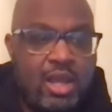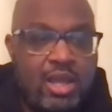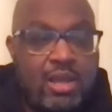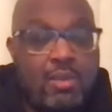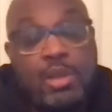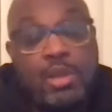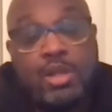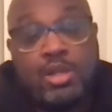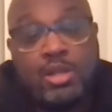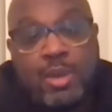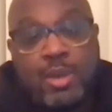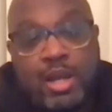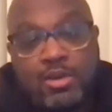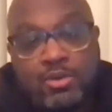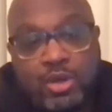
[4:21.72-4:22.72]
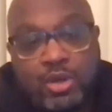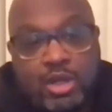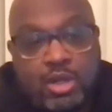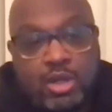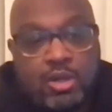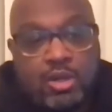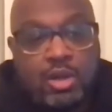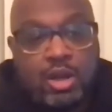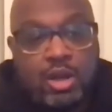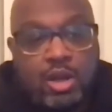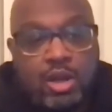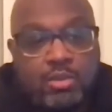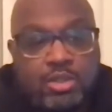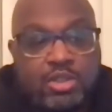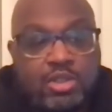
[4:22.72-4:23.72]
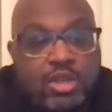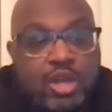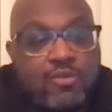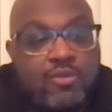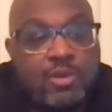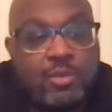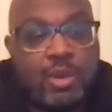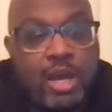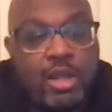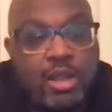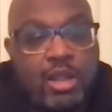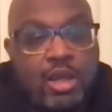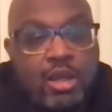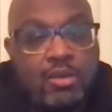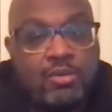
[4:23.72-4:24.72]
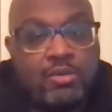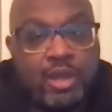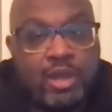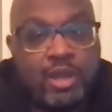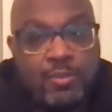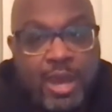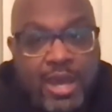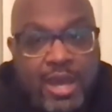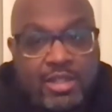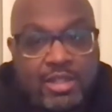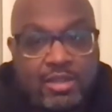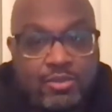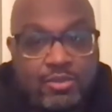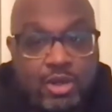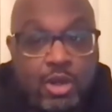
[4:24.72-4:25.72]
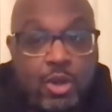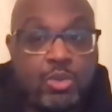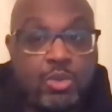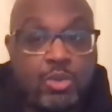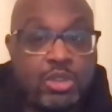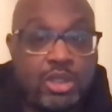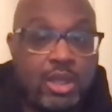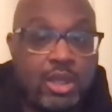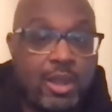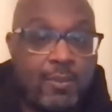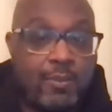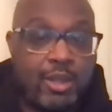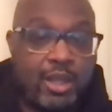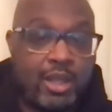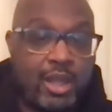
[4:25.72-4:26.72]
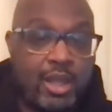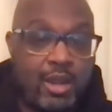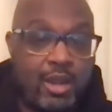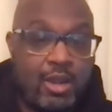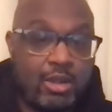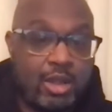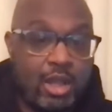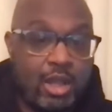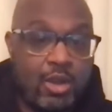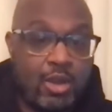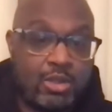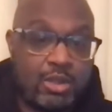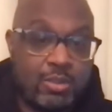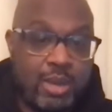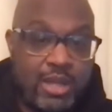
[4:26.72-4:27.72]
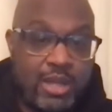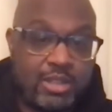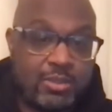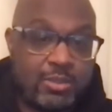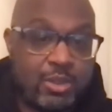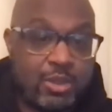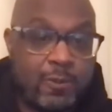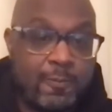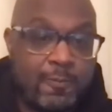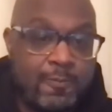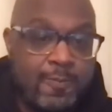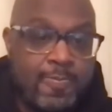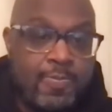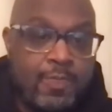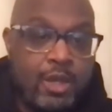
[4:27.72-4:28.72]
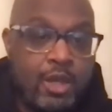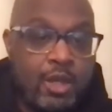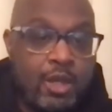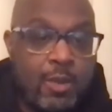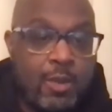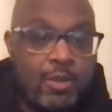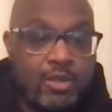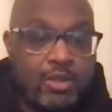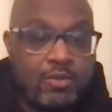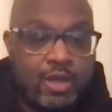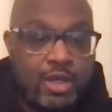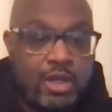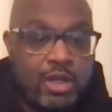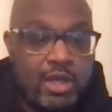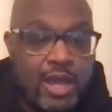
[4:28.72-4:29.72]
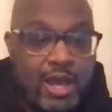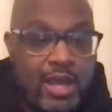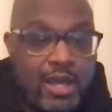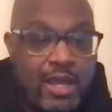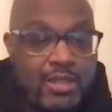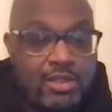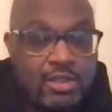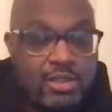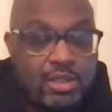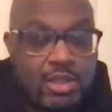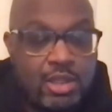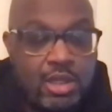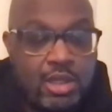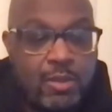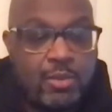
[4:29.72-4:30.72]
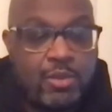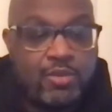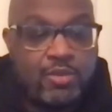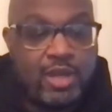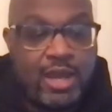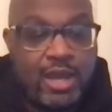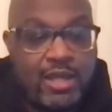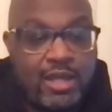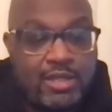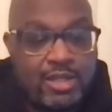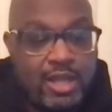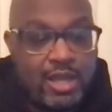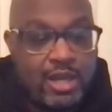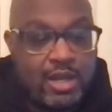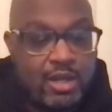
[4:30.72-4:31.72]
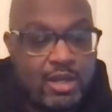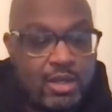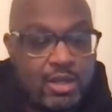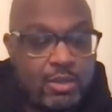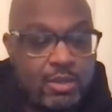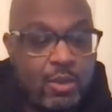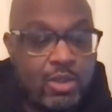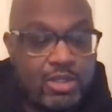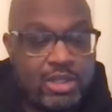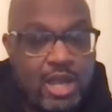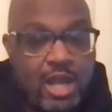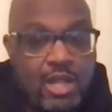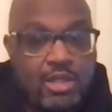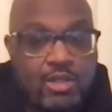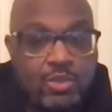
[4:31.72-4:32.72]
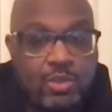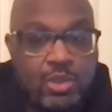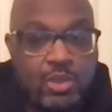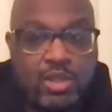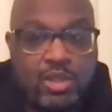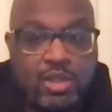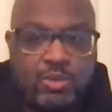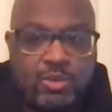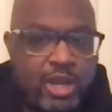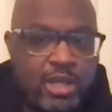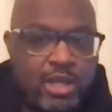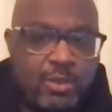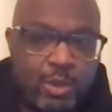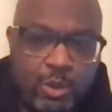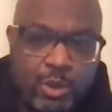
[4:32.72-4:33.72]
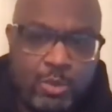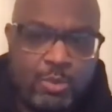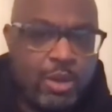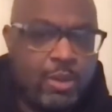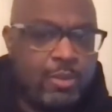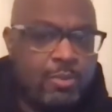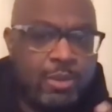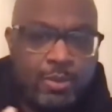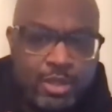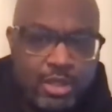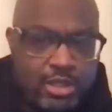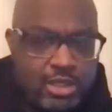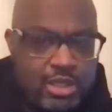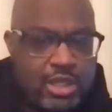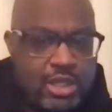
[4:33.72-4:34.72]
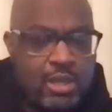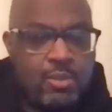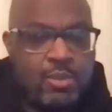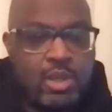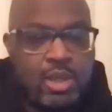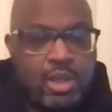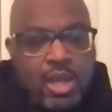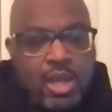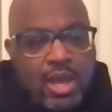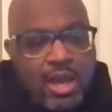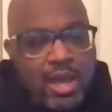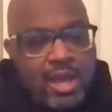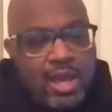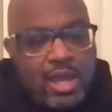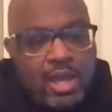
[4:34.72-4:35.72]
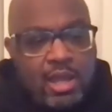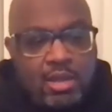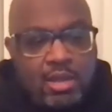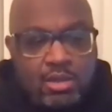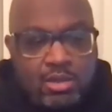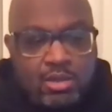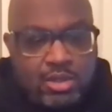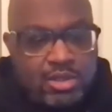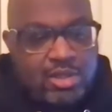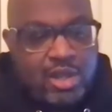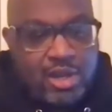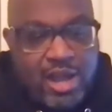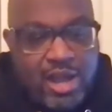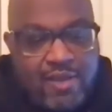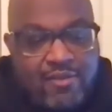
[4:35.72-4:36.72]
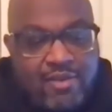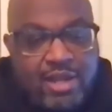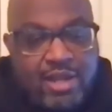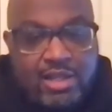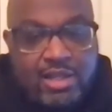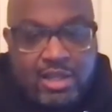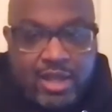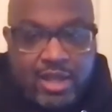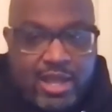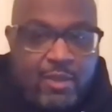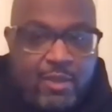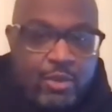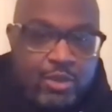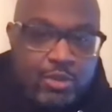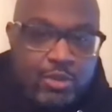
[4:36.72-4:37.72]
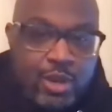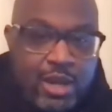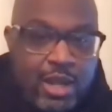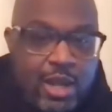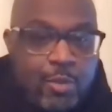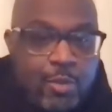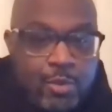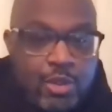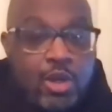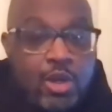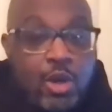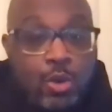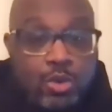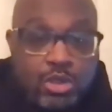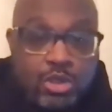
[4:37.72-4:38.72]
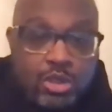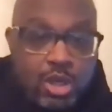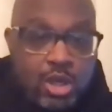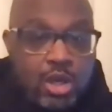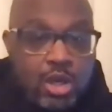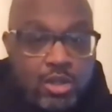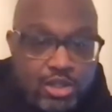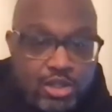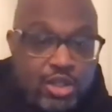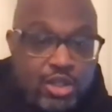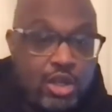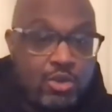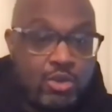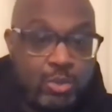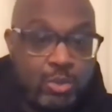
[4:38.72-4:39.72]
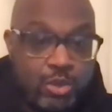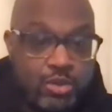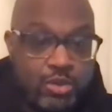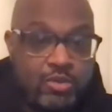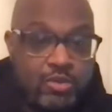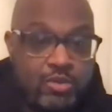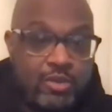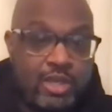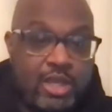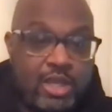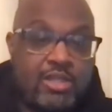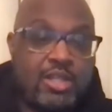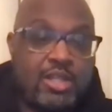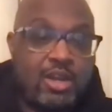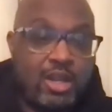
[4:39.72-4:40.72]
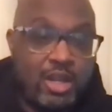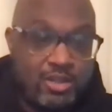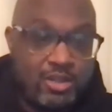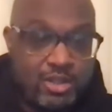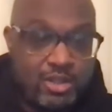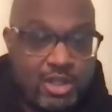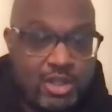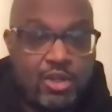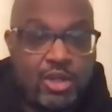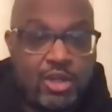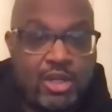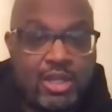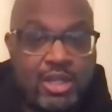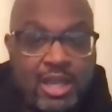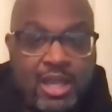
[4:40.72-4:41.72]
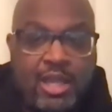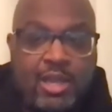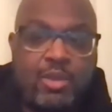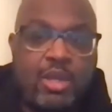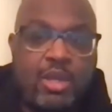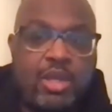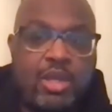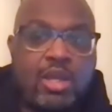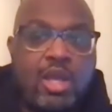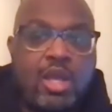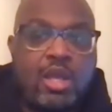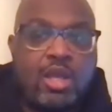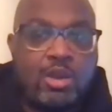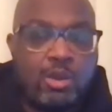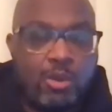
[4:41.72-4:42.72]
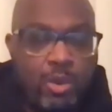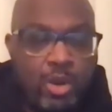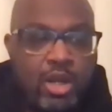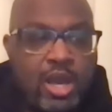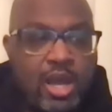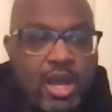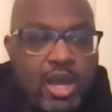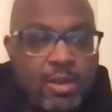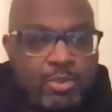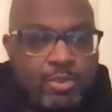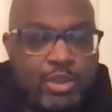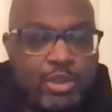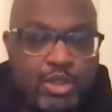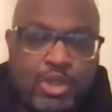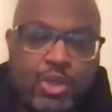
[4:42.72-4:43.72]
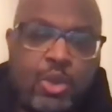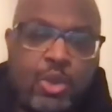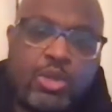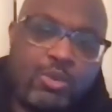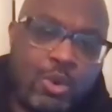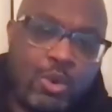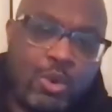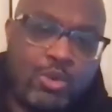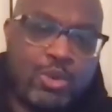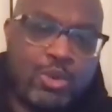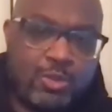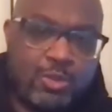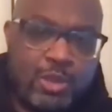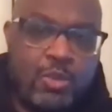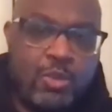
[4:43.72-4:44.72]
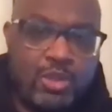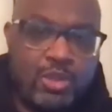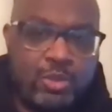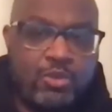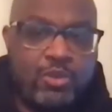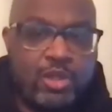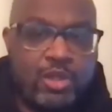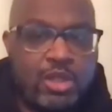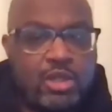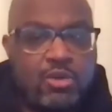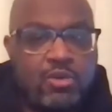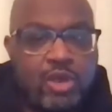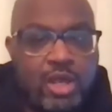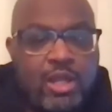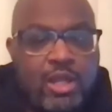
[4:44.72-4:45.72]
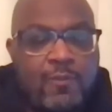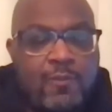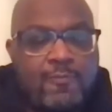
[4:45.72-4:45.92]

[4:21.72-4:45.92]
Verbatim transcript: in the middle of my career, um, discovered my love and passion for coaching and playing and, and coaching basketball. A couple of uh, guys, a couple of guys that uh, I went to college with randomly bumped, bumped into them and just started having an idea like, hey, would you mind helping me coach uh, this young group of, of kids that are interested in learning the game? And, you know, we want to kind of put the show on the road, so to speak, once we feel that they're ready